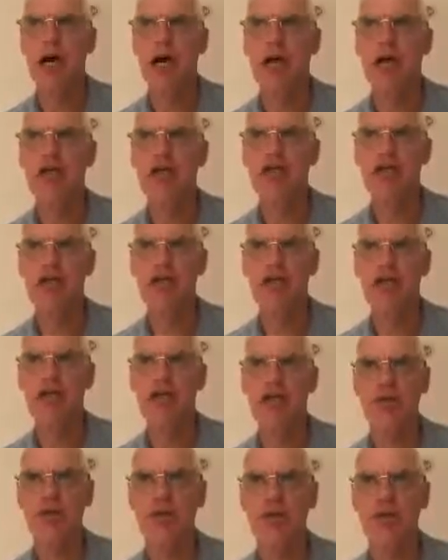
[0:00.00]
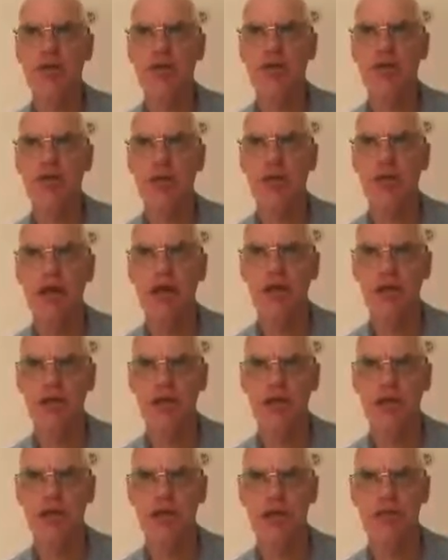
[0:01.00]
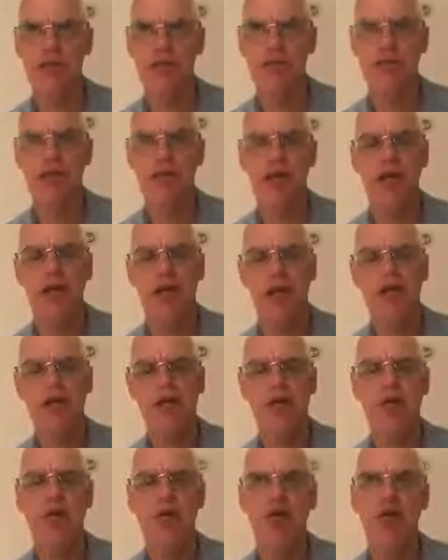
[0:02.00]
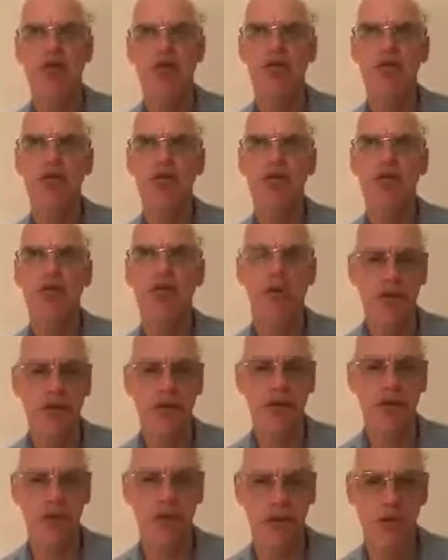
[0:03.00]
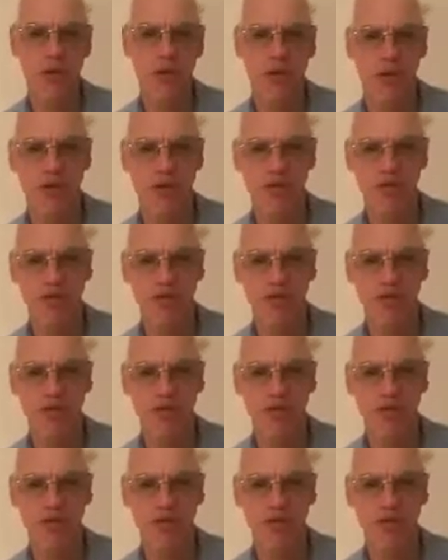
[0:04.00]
is a consultant psychologist, and he works with troubled children.